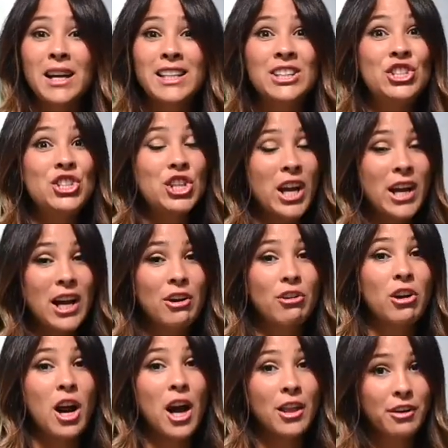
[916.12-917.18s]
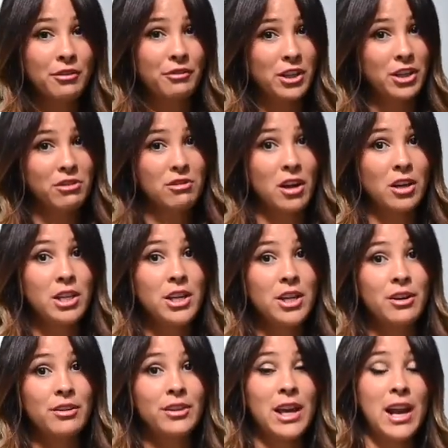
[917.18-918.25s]
And check out our other videos on
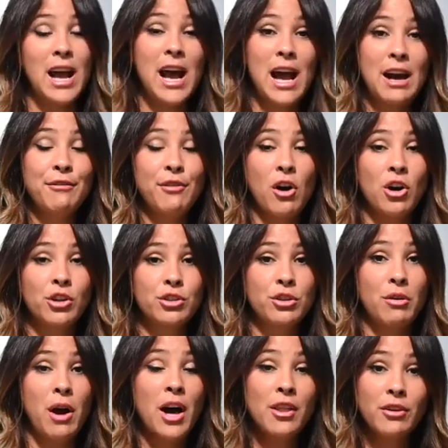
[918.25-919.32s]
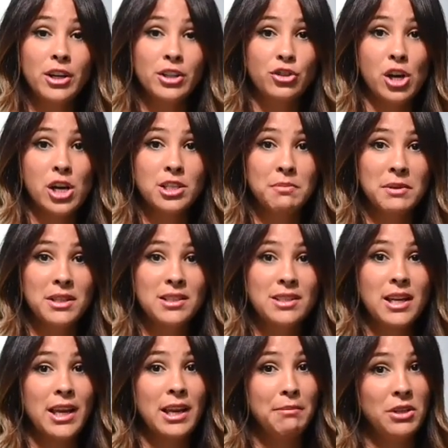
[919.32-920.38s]
here that have also other adjustments
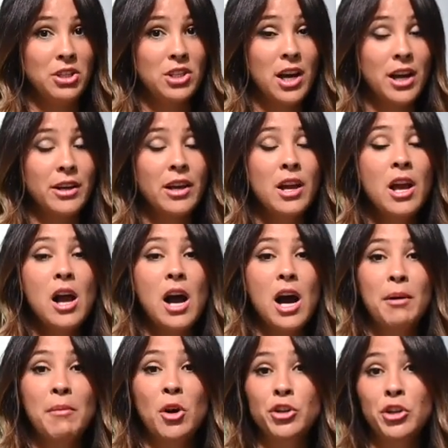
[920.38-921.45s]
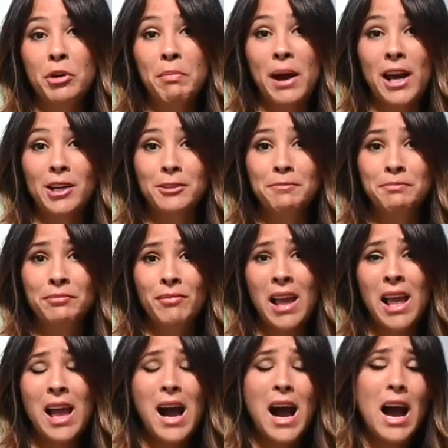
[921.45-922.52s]
that can be done on your pattern.
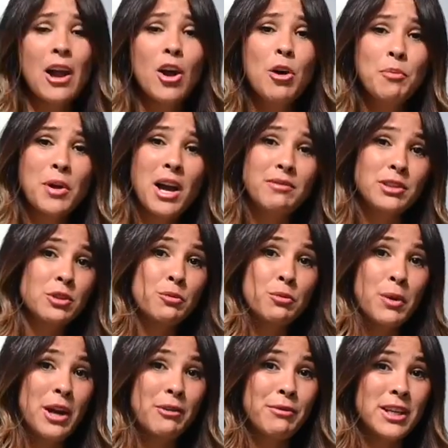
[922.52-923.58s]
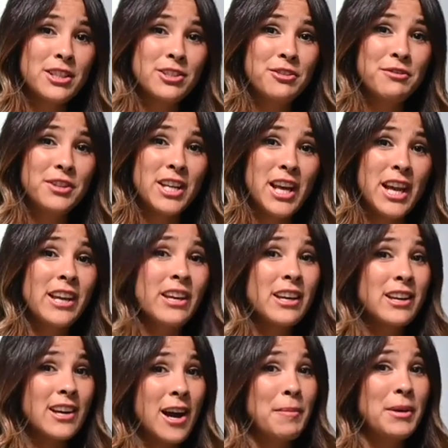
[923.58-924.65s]
I hope you have a great rest of your day.
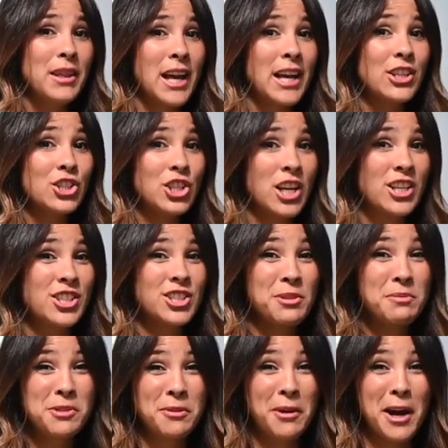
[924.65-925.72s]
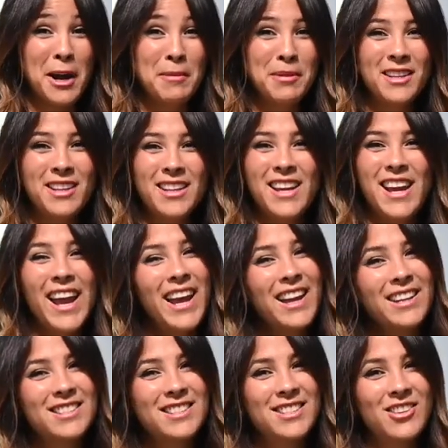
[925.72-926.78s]
Comment, like, share, subscribe.
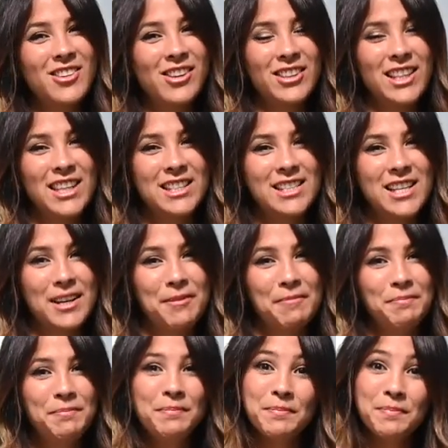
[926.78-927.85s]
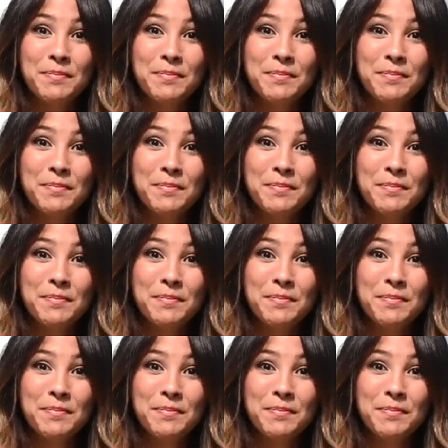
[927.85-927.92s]
And I'll see you all next time.